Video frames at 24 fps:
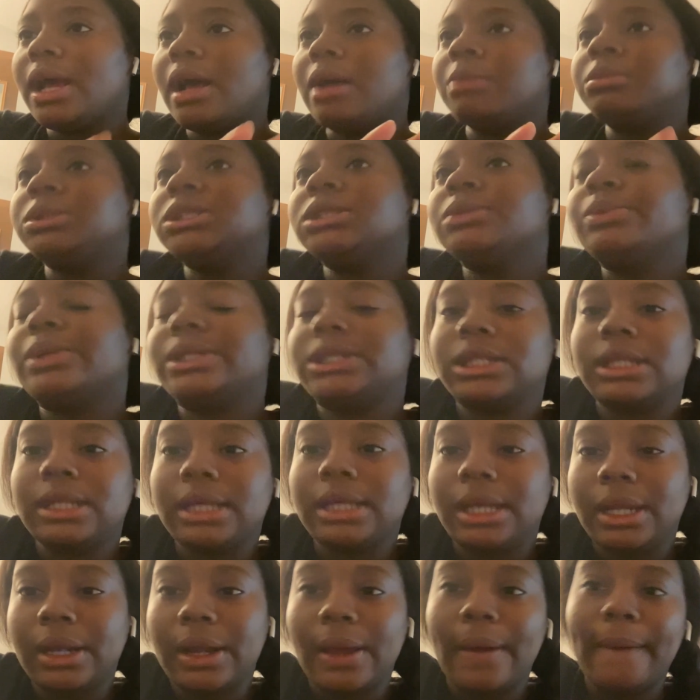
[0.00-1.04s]
I'm just about to
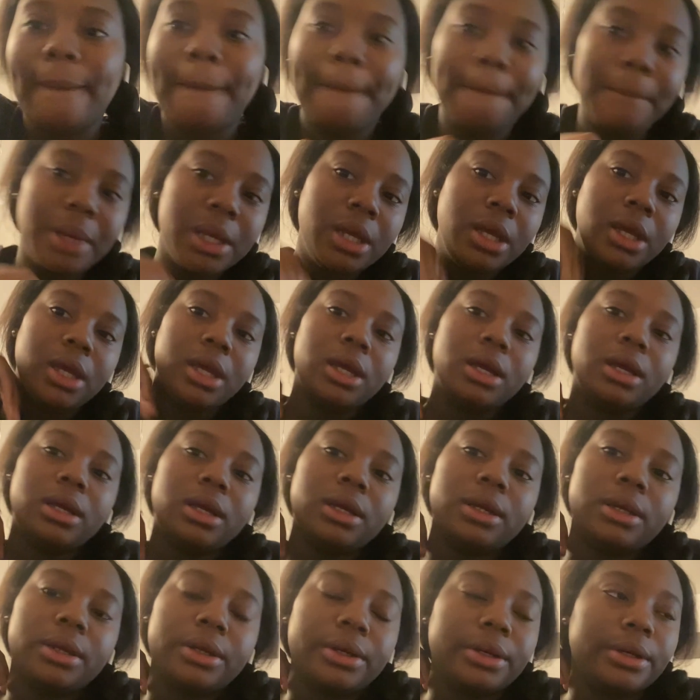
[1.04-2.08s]
clean up.
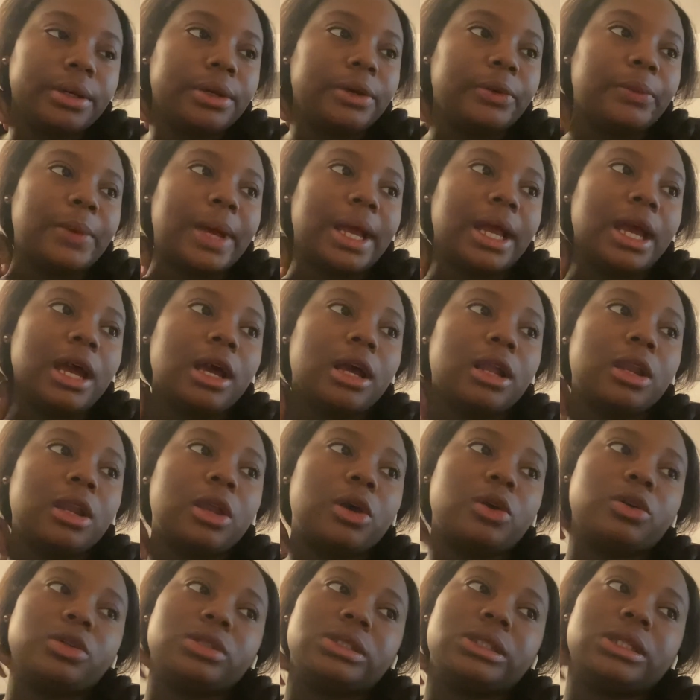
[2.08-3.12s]
I got
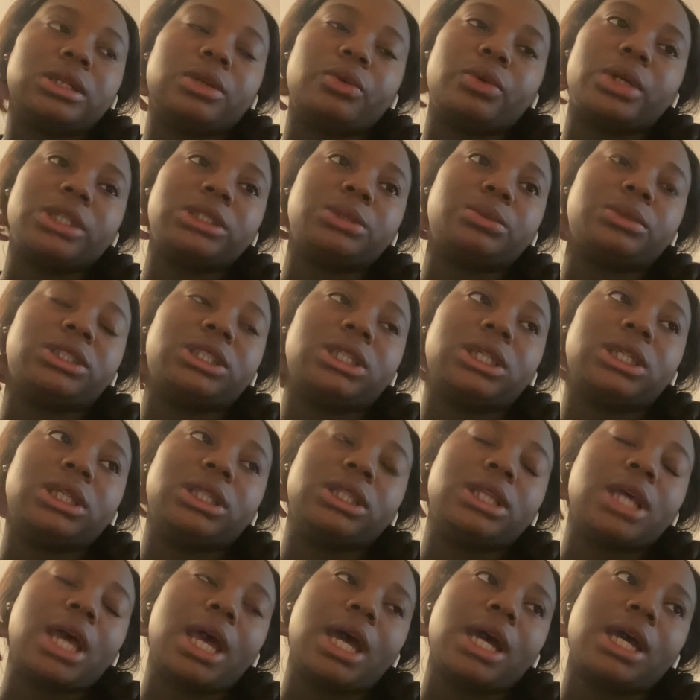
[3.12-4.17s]
clothes in the washing machine
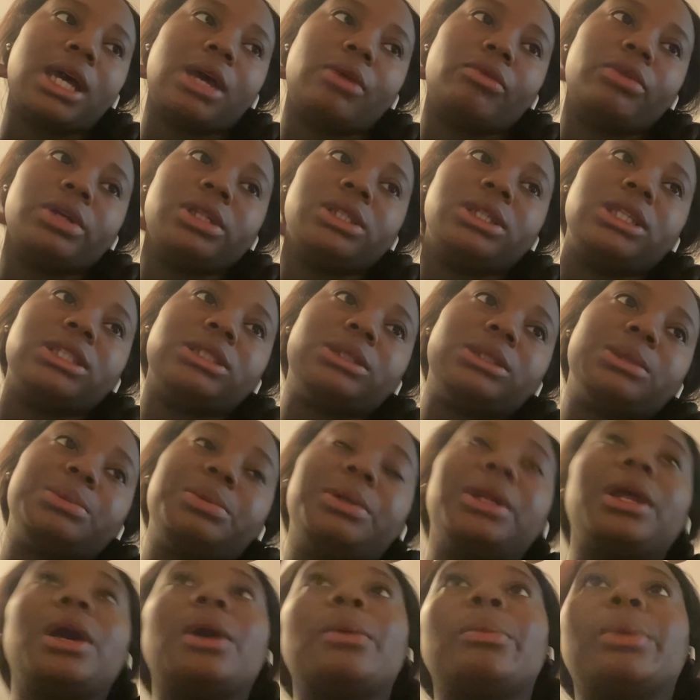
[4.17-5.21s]
that I really need to
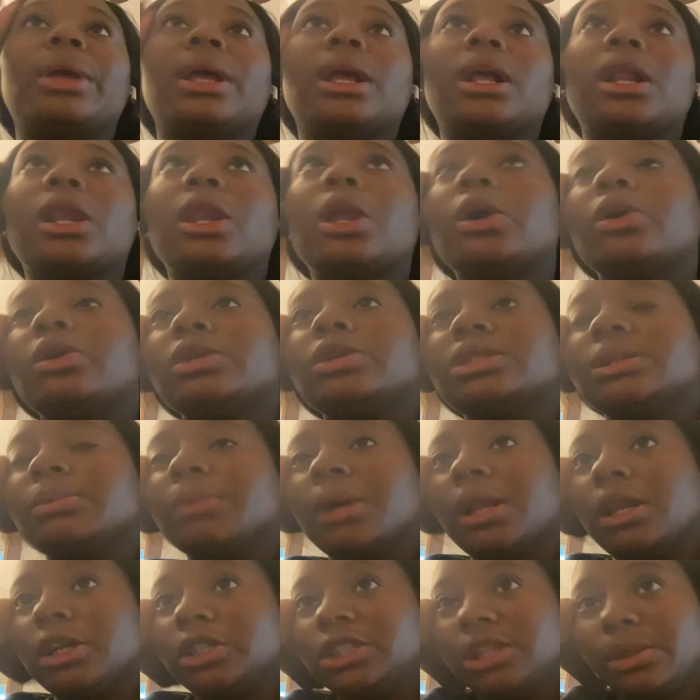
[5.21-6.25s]
put up, and clothes in my
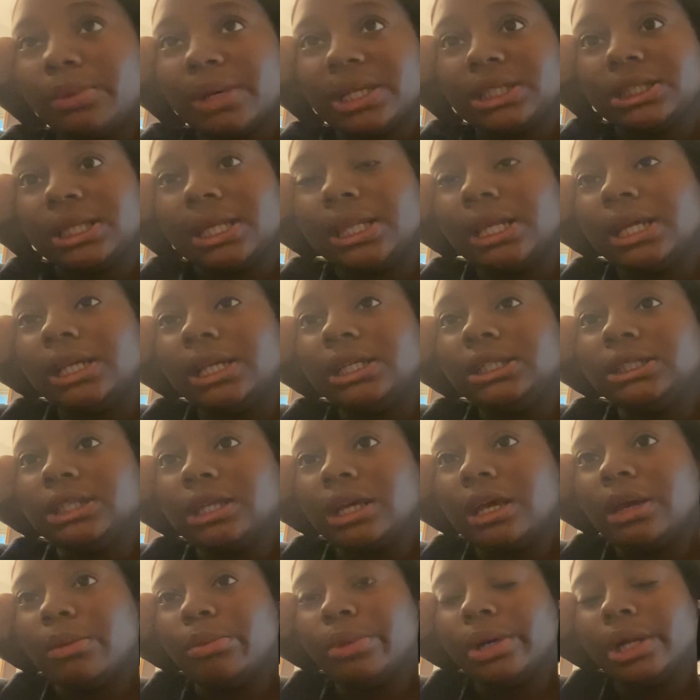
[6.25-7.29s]
laundry basket that needs to
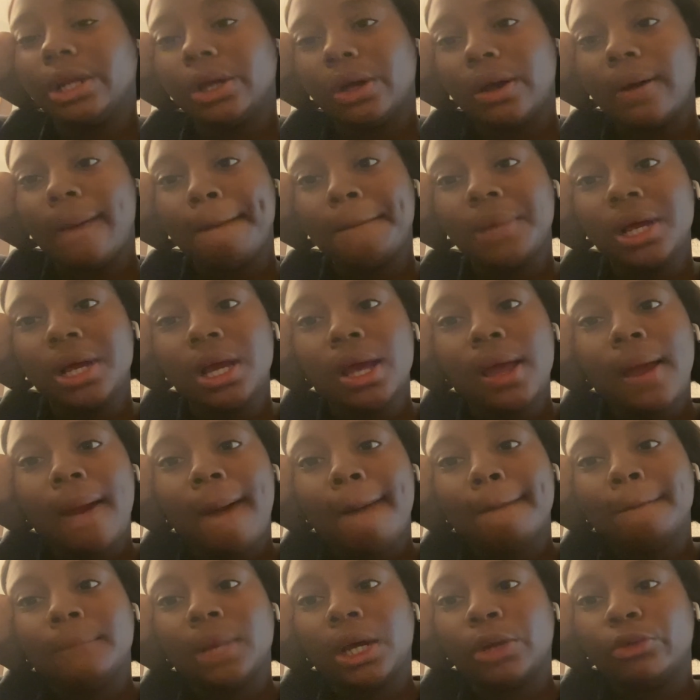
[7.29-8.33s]
get put up.
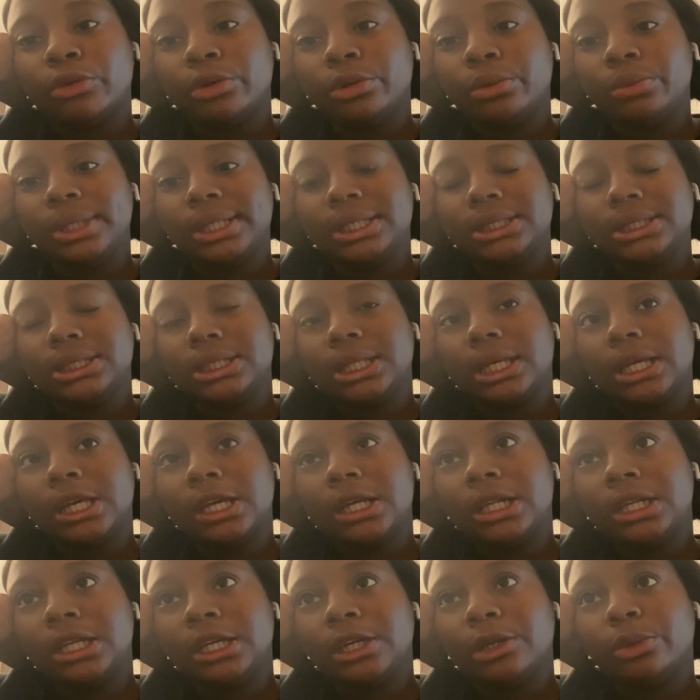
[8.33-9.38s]
My room needs to get
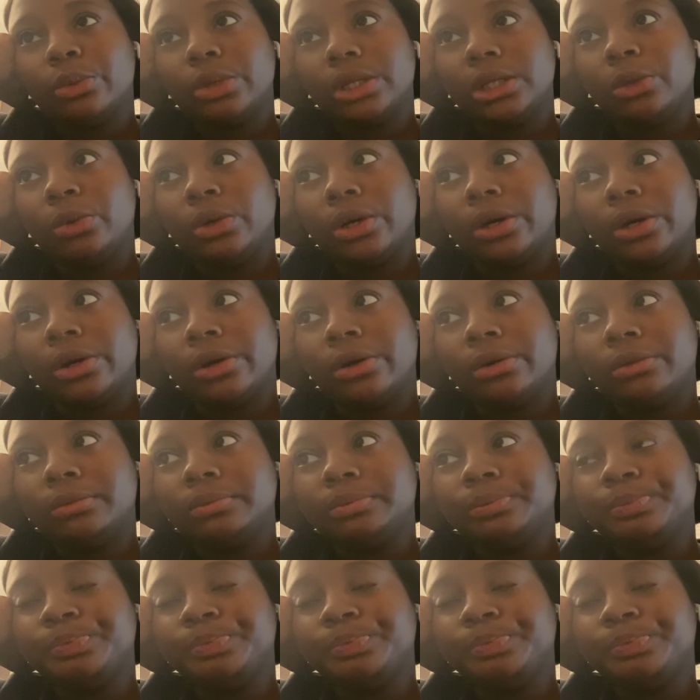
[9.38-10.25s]
cleaned really well.